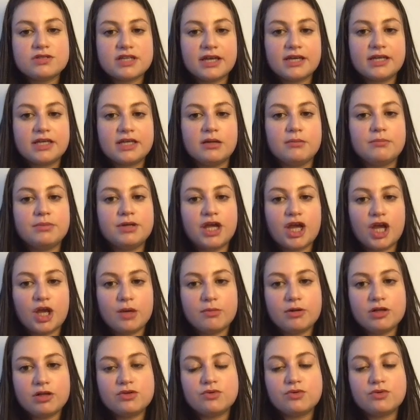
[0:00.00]
can be
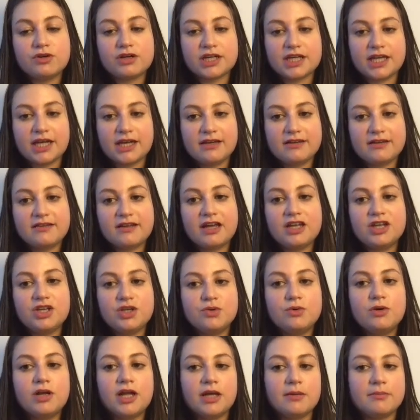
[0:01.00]
able to create a
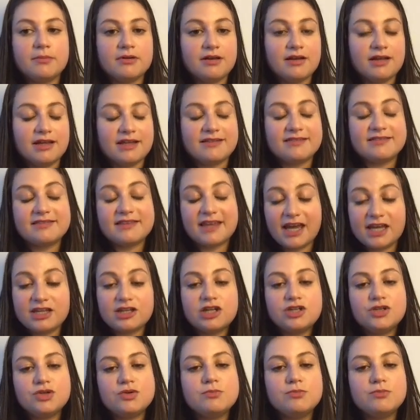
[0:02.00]
new label and train a
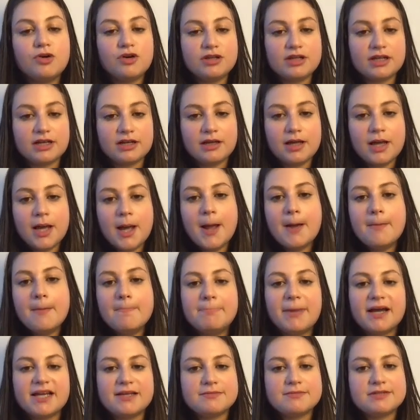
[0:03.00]
new model
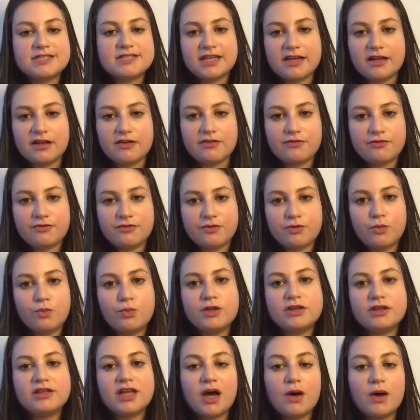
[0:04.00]
by himself
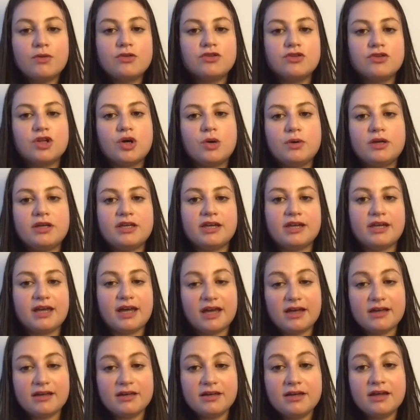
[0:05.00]
without knowing
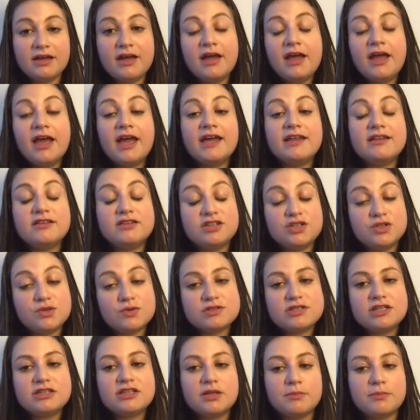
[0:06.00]
AI and
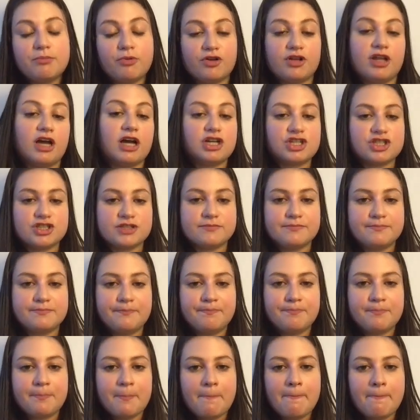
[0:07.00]
use it in production.
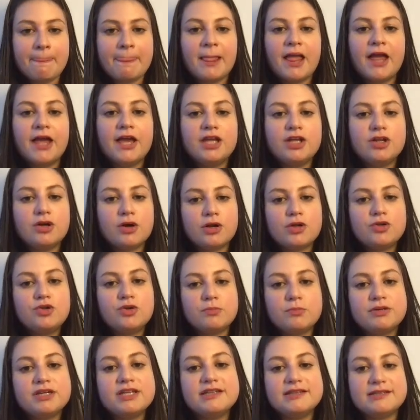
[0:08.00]
In order to
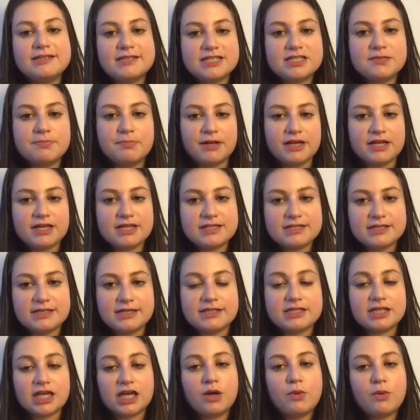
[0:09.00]
be in this place,
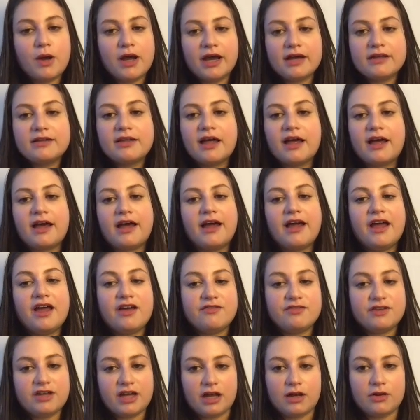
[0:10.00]
it's required a
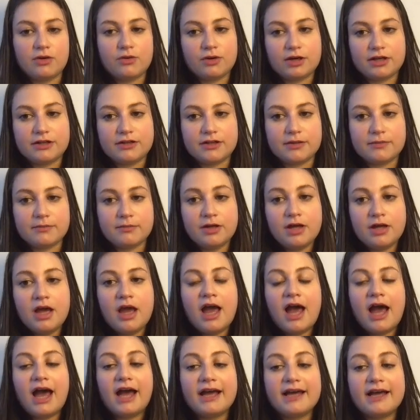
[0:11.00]
heavy algorithm,
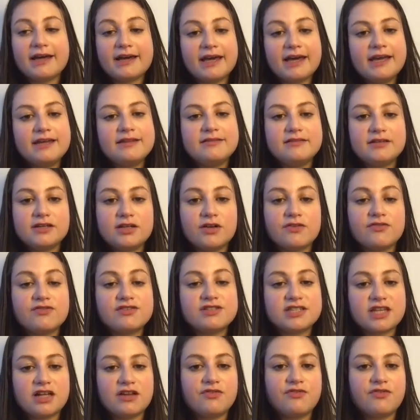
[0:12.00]
a great deal of
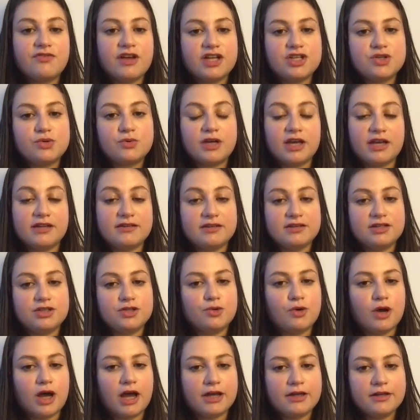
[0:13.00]
self-educating
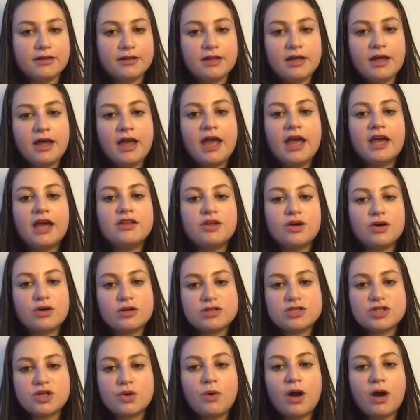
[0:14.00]
UI, and
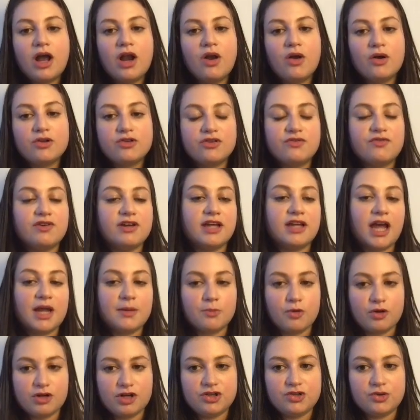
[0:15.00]
also a lot of AI
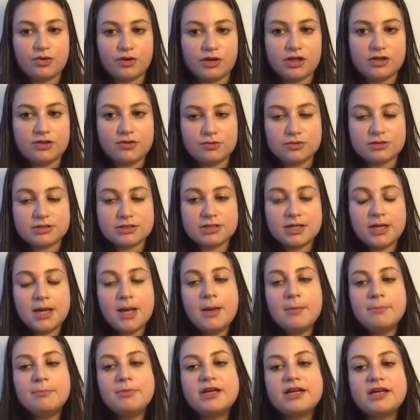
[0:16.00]
monitoring tools.
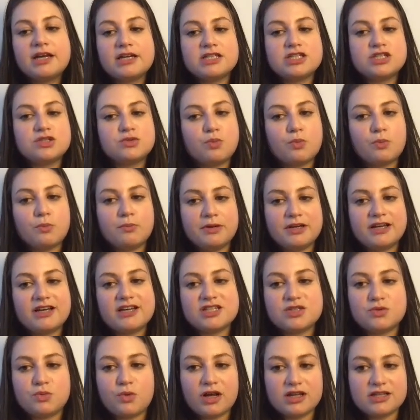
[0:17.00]

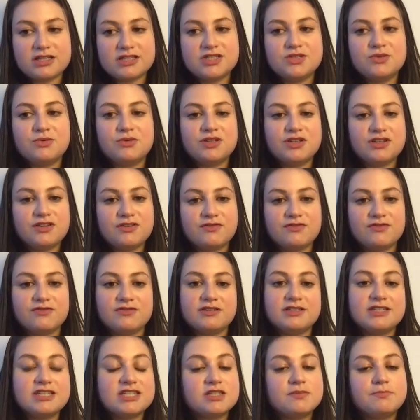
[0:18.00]
Because once you give
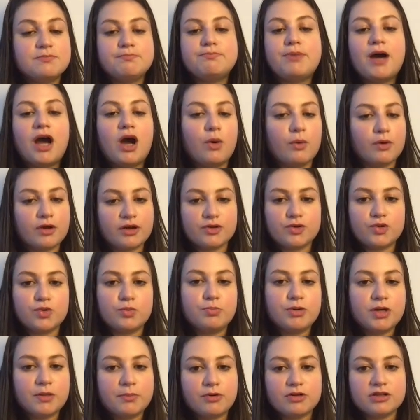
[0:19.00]
this power to
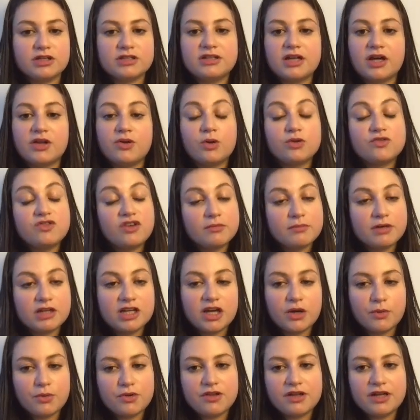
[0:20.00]
people that are not
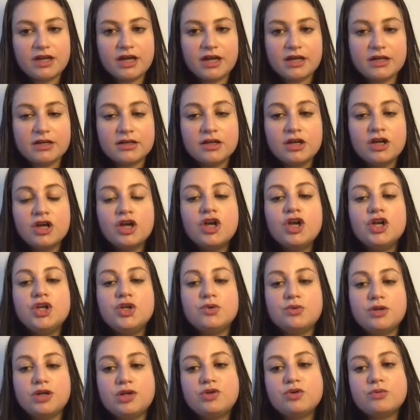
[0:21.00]
familiar with AI,
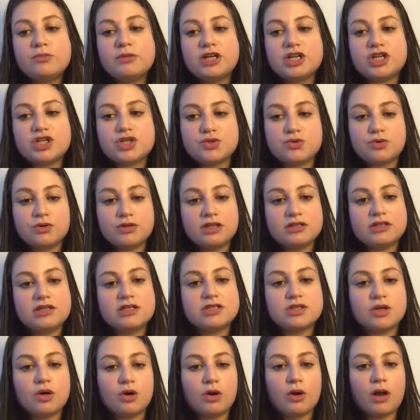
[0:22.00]
you need to make sure that
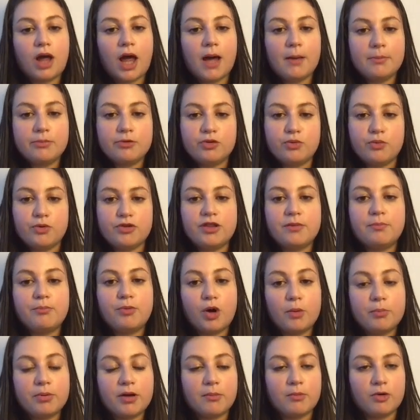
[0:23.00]
it's all wrapped with the
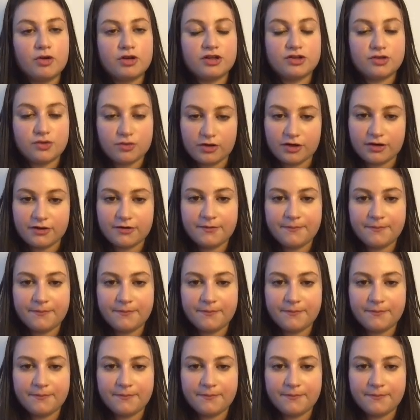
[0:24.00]
proper monitoring.